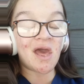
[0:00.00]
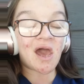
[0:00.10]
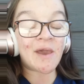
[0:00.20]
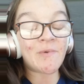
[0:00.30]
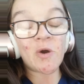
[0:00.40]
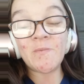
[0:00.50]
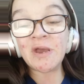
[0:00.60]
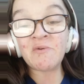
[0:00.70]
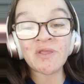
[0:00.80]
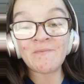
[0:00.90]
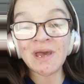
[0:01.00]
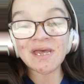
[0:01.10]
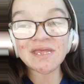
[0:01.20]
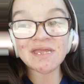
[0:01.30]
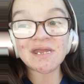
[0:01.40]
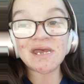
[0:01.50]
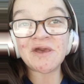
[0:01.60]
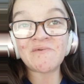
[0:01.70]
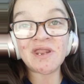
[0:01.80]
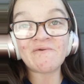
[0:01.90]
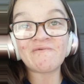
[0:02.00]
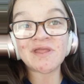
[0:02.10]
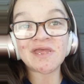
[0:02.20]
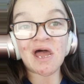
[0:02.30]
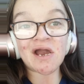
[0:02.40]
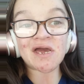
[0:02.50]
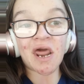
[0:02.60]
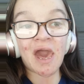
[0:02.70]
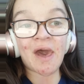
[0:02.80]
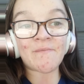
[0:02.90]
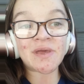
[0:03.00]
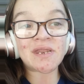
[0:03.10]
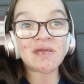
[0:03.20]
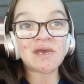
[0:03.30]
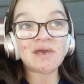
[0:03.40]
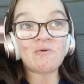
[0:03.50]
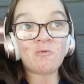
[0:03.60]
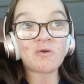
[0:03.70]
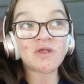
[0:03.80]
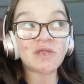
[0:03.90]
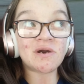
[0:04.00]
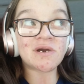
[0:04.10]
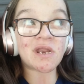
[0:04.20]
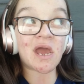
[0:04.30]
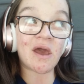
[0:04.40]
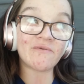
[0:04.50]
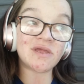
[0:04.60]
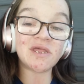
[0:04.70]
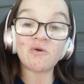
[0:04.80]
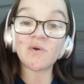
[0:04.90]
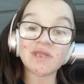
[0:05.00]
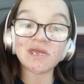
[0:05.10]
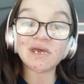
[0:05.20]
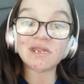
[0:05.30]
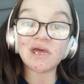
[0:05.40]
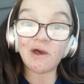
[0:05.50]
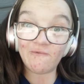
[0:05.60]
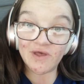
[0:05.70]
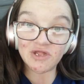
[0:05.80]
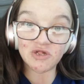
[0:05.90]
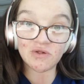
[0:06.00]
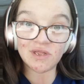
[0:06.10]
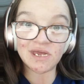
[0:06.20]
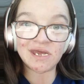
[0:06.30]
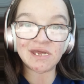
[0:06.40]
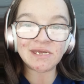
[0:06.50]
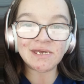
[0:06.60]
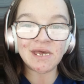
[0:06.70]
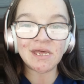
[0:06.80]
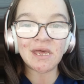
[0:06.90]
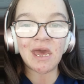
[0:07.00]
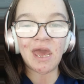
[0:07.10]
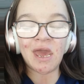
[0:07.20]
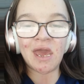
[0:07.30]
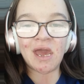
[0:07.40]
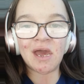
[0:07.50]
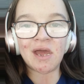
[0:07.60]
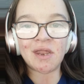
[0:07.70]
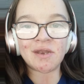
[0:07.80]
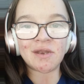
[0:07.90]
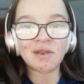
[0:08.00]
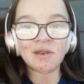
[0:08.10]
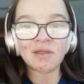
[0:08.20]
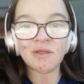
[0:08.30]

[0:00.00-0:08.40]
I'm hoping for the best, even if it's not gonna happen, we're still gonna have to deal with it eventually, and